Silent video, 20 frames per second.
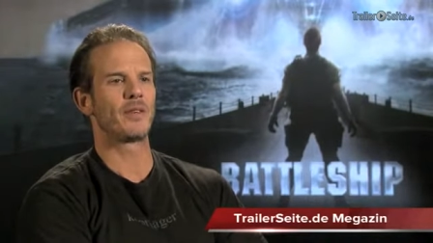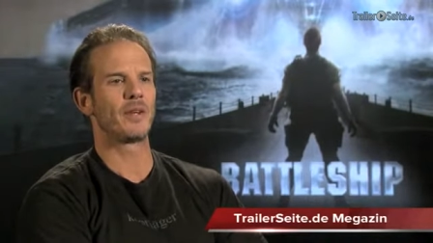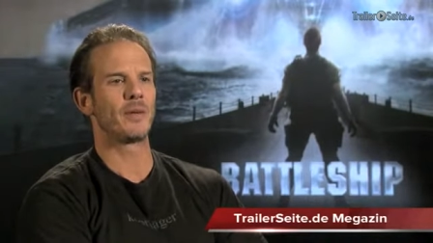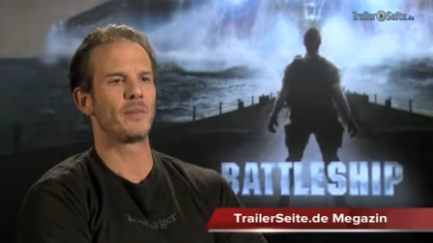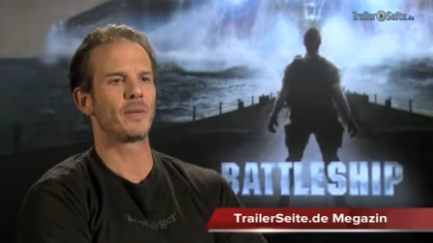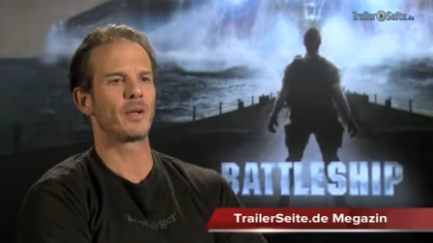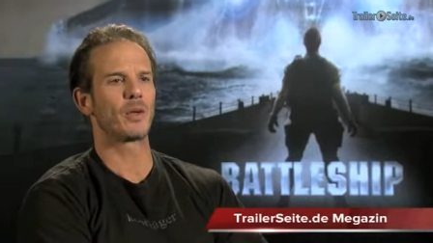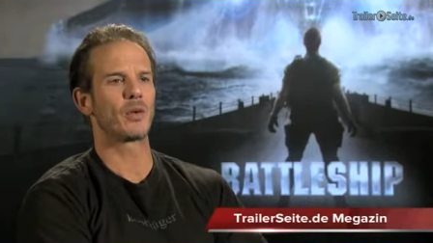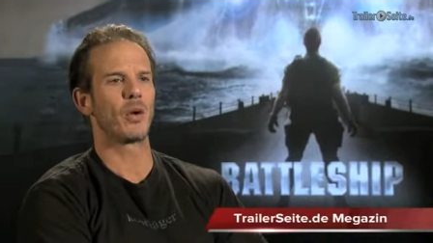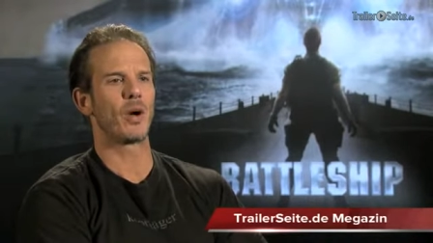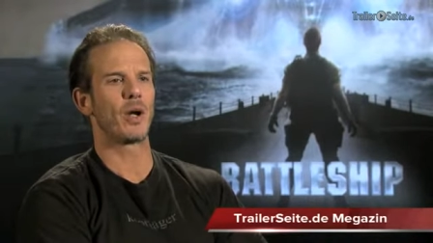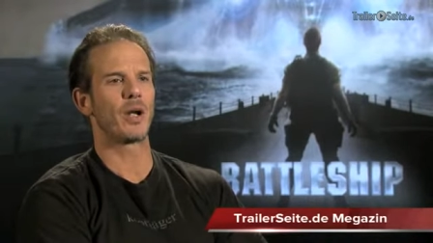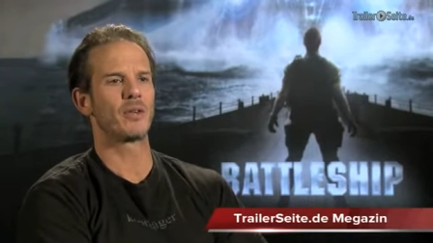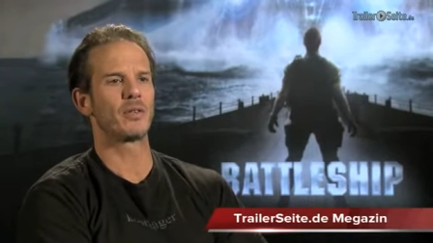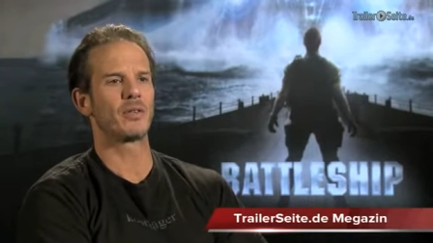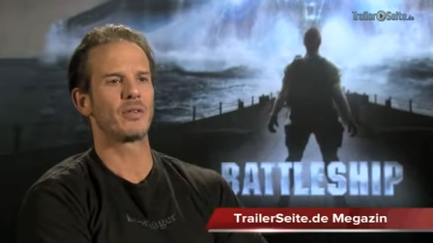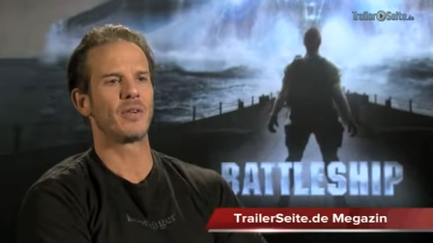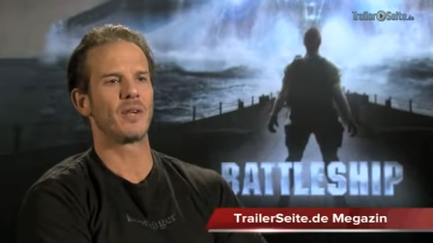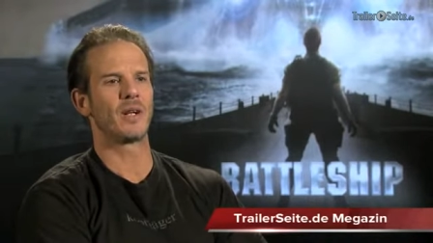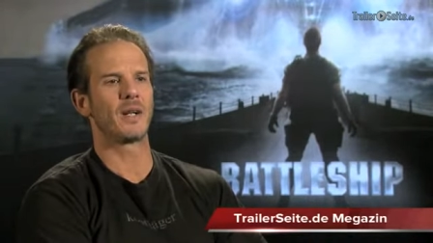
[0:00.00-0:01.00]
Tim McGraw
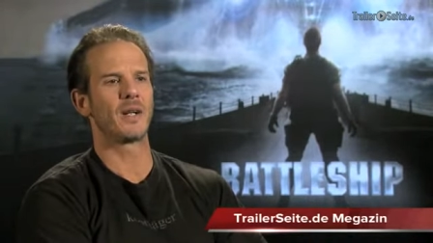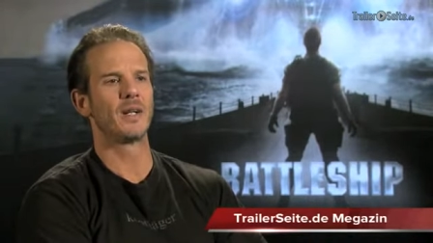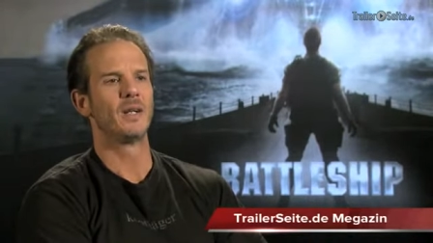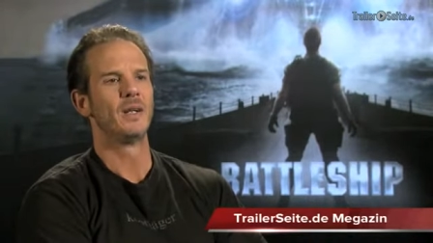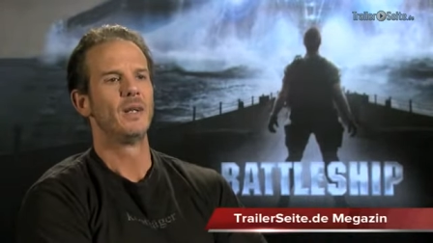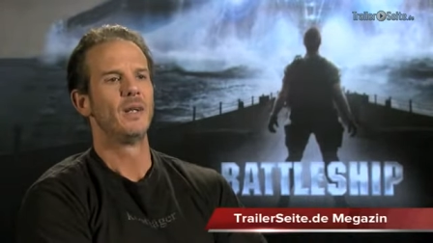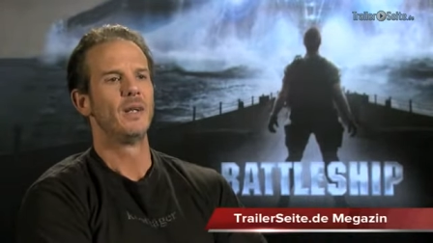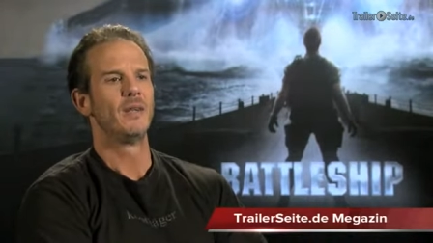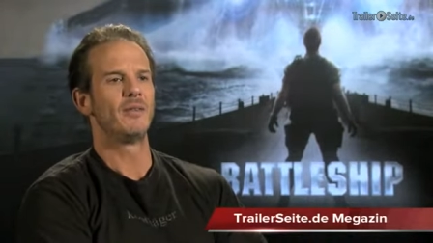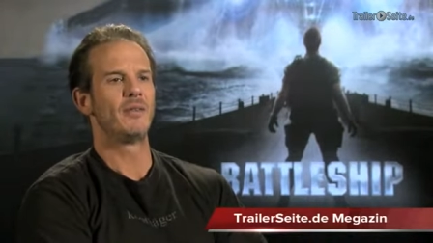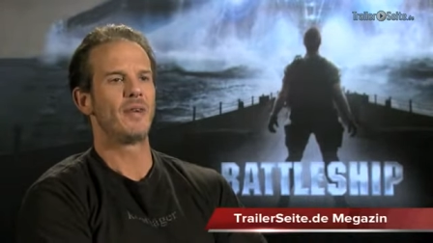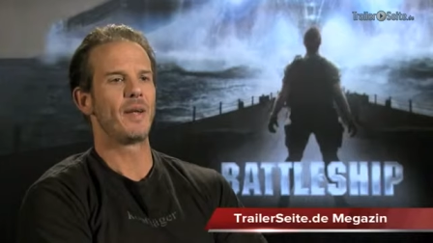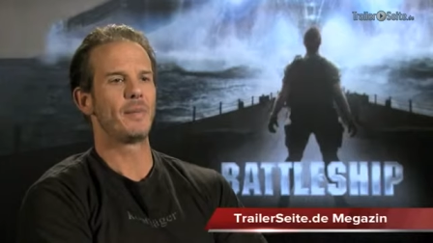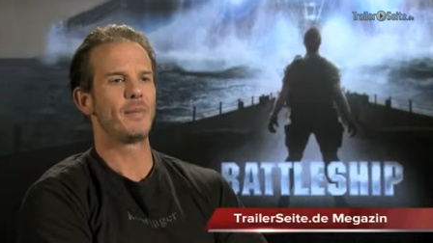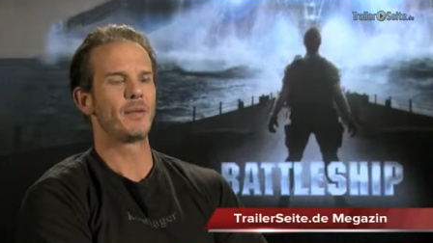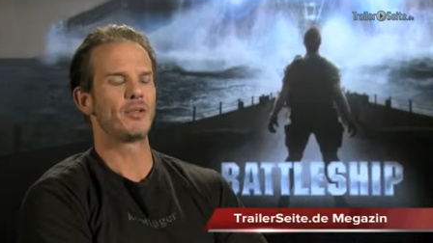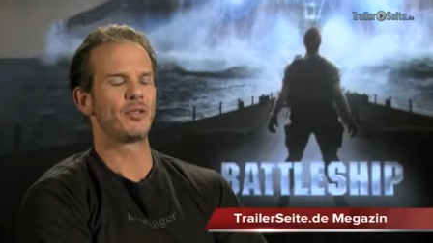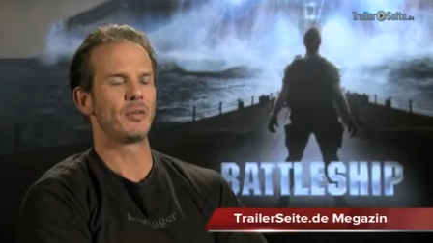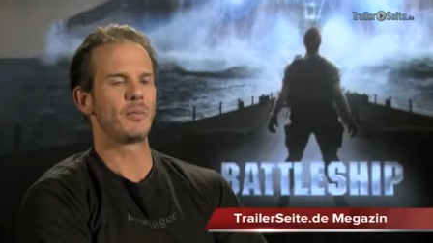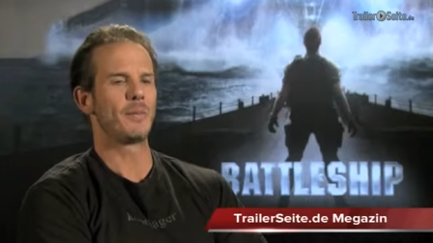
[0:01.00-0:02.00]
is a very
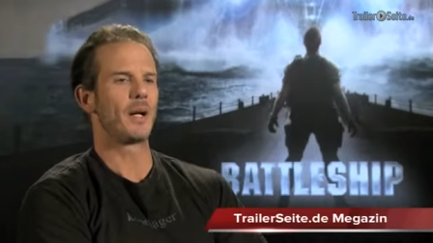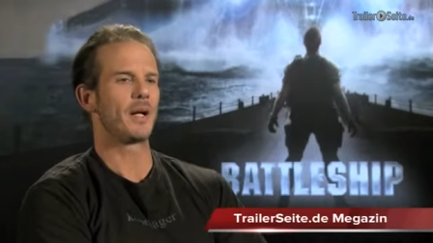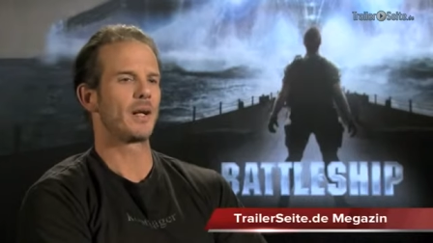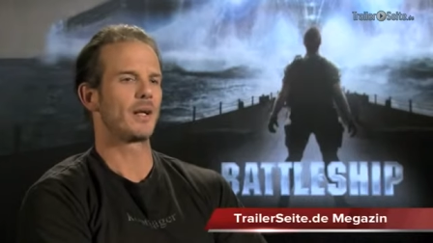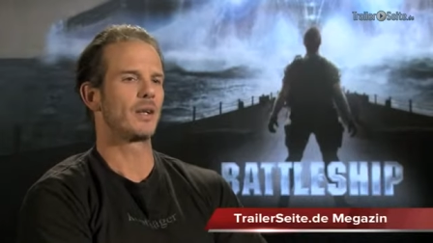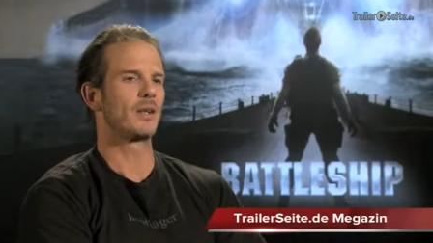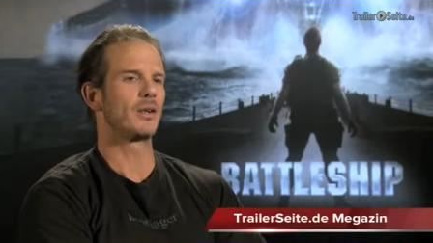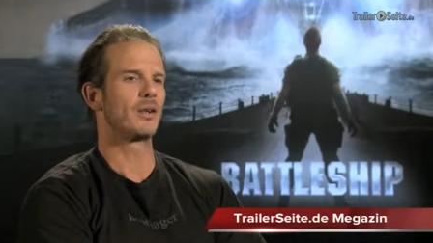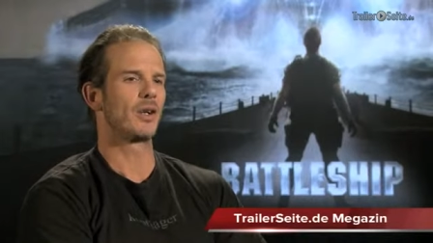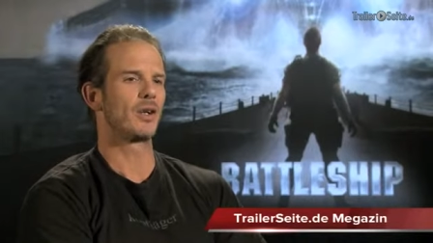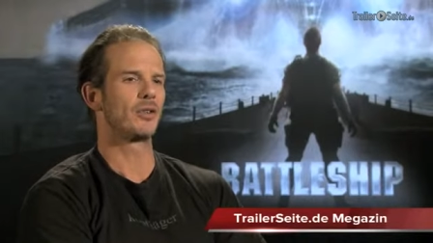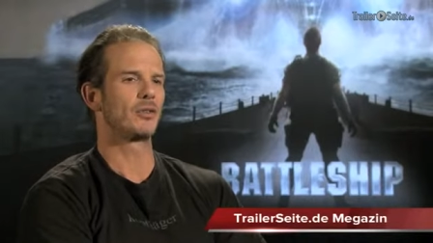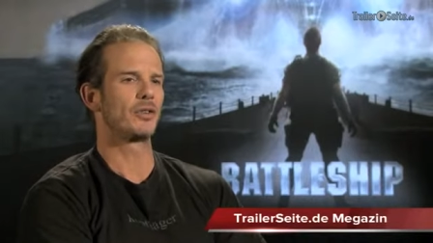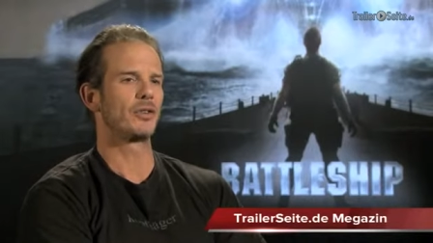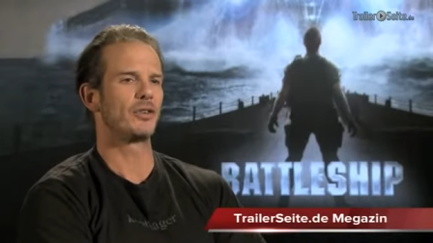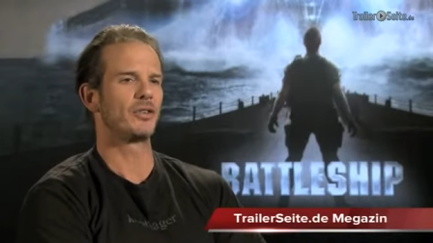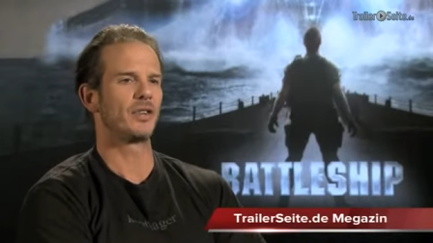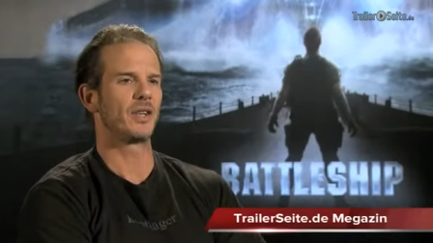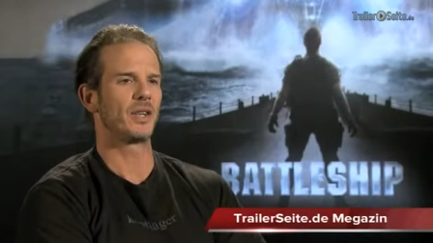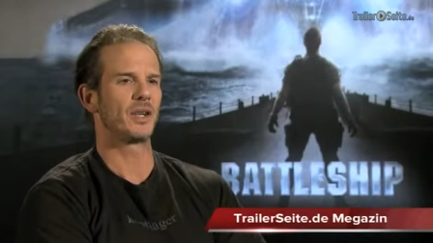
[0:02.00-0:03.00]
famous American
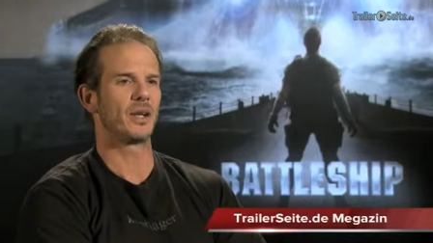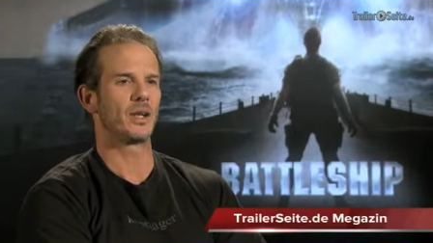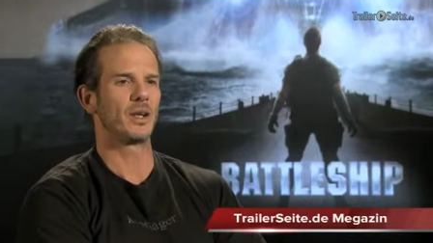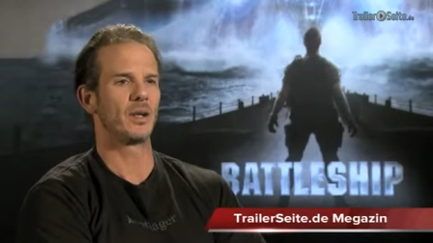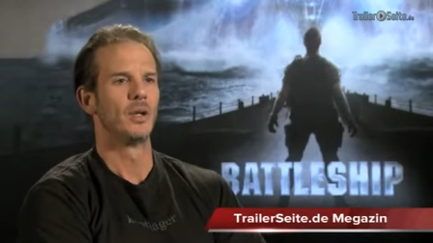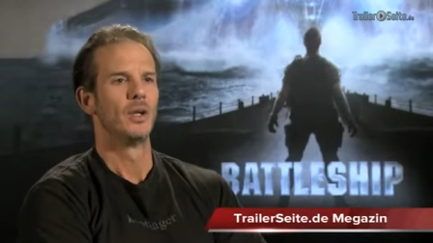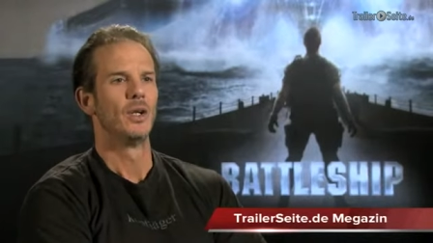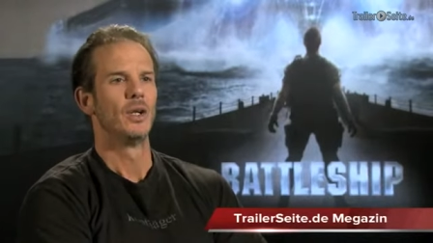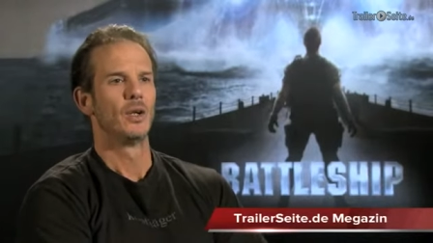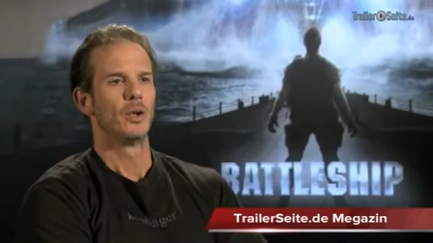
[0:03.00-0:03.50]
country singer